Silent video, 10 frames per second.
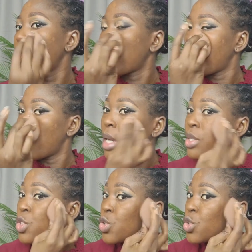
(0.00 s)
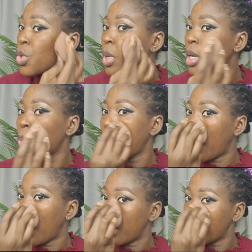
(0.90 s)
what that is doing
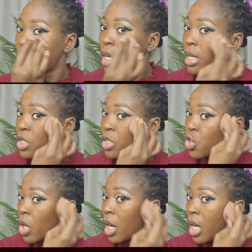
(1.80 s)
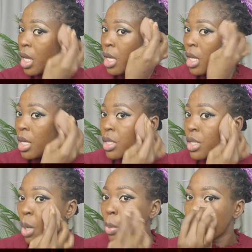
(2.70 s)
when I added the extra
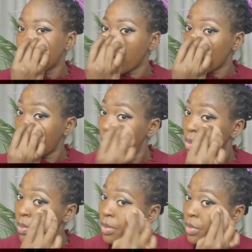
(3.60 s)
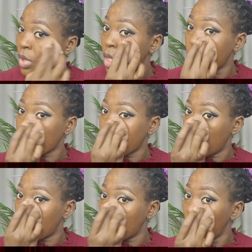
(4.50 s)
top up to it. It just
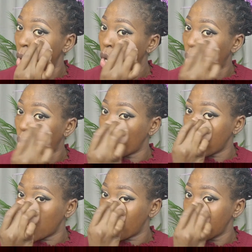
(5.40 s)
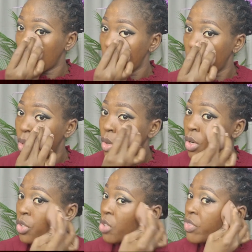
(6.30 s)
gives you more coverage
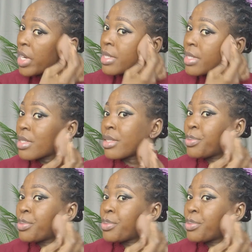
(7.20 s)
on your face.